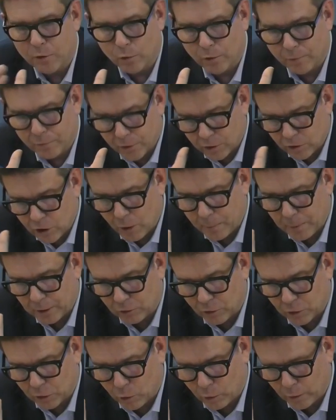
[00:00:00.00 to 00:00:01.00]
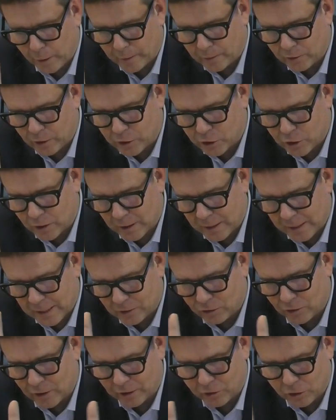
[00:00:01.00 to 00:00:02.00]
Another of the topics that caught our attention in
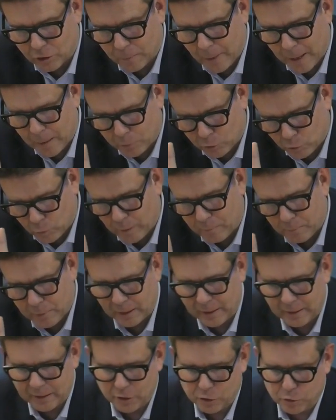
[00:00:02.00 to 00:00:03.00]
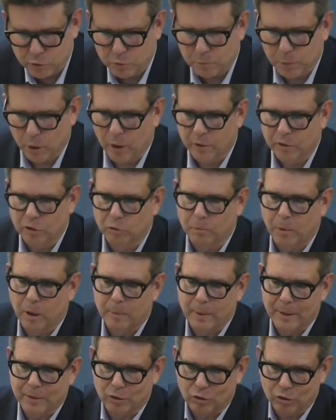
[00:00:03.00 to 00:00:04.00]
last night's debate was when Bill English was put on the
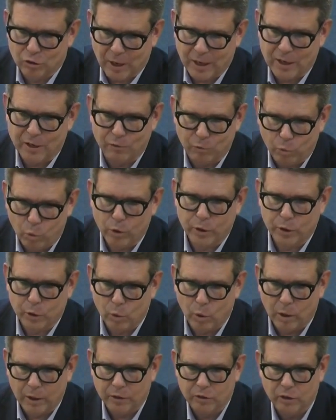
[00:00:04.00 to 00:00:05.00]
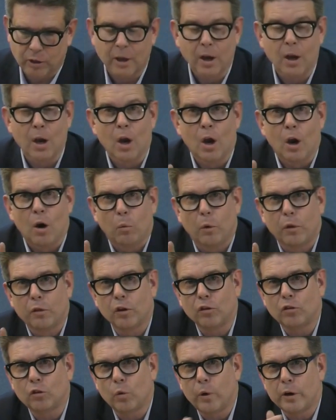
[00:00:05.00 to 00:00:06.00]
spot about the state of water quality
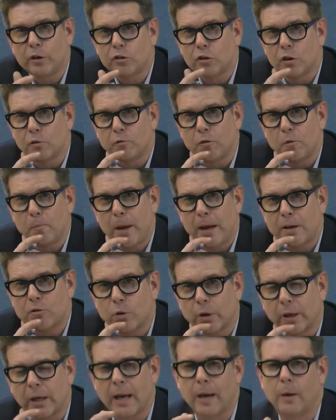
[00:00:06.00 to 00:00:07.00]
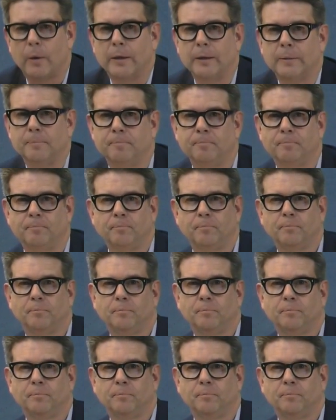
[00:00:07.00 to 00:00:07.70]
with this question from Patrick Gower.